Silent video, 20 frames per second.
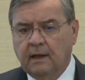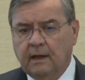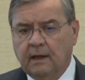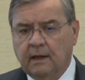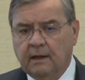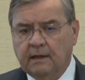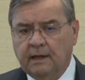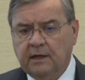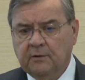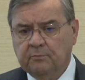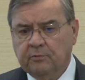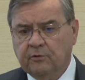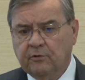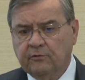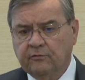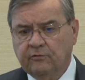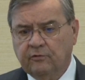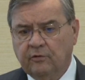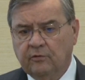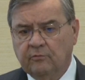Uh, that
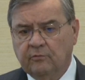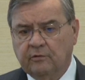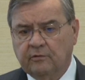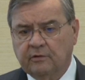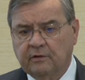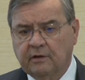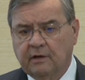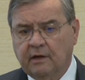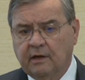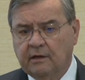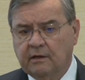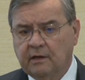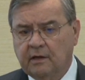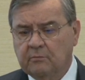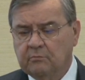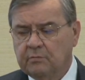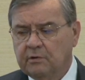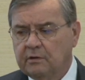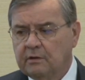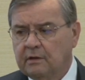person was a guy
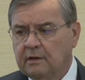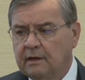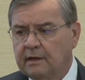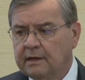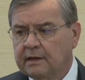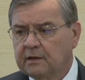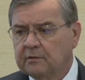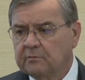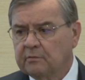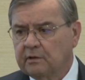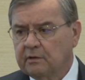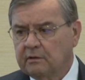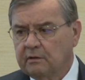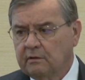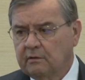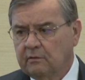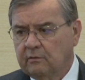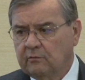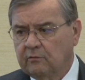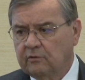named Bill Eichmann,
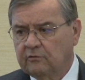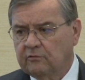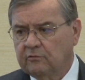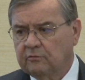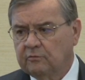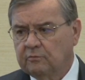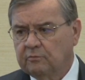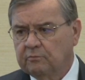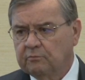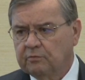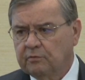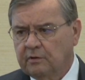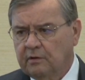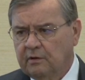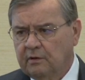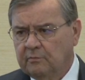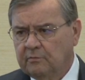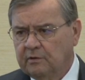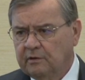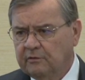which
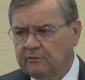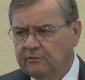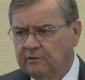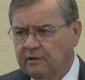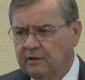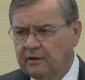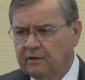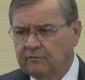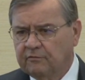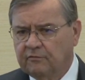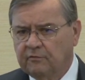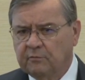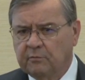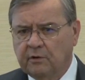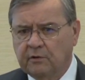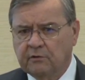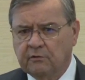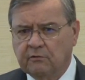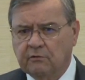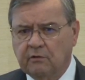probably is not a
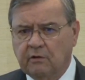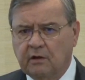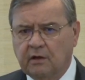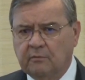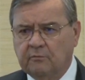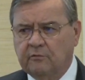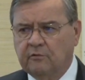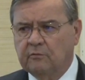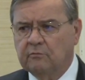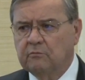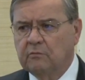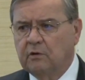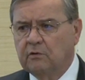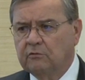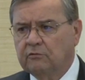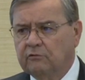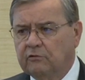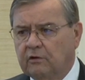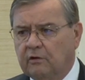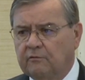familiar name to
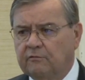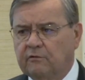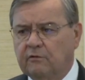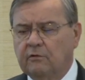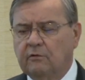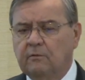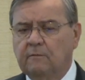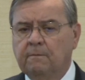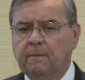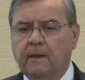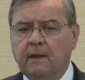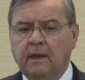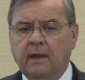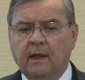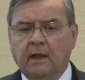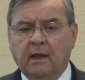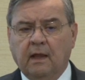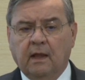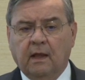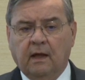most of you.
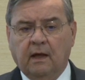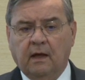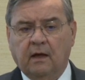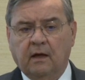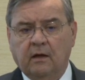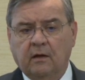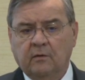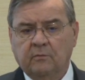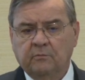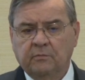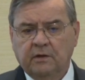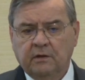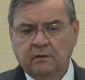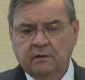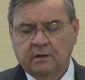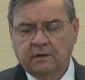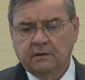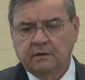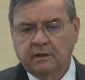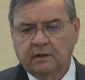Uh, Bill
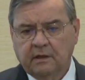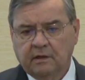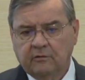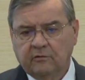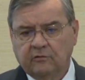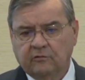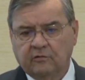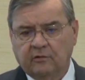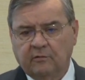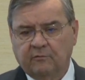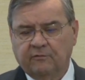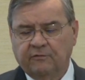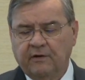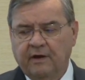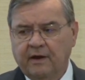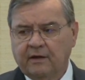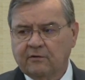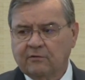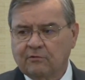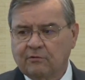had done some
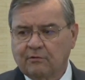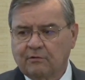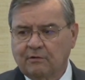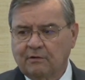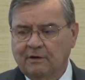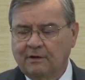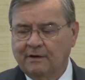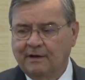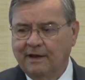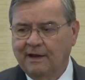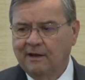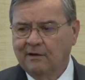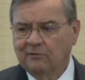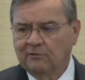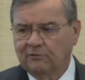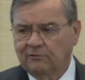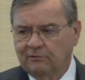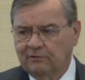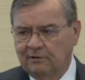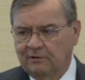factor
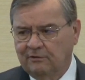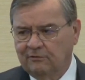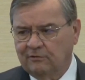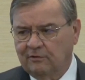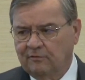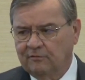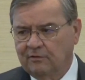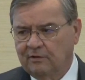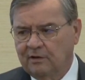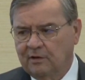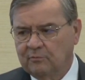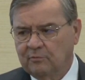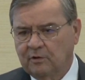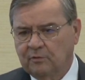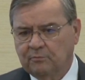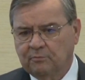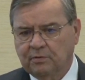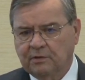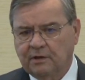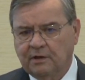analyses of the
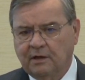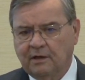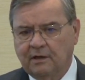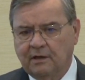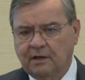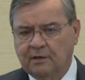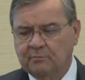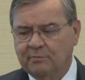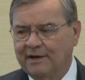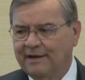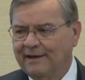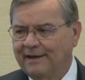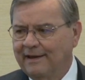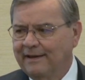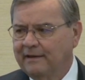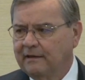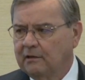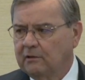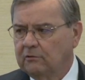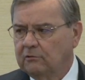MMPI by
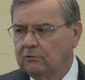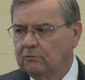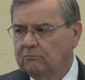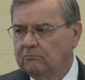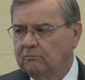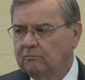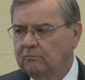hand